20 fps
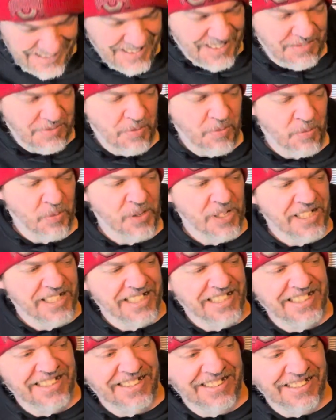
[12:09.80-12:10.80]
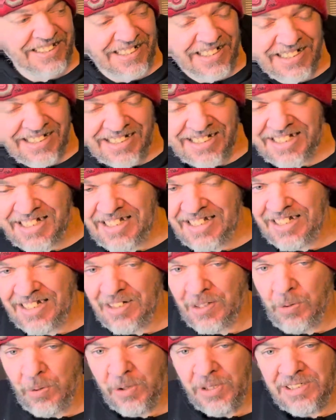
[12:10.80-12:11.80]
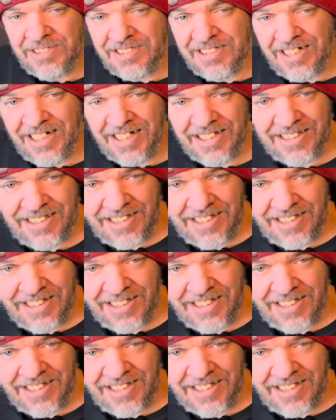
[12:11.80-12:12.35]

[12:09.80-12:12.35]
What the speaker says: before I get into it. And then of course you got the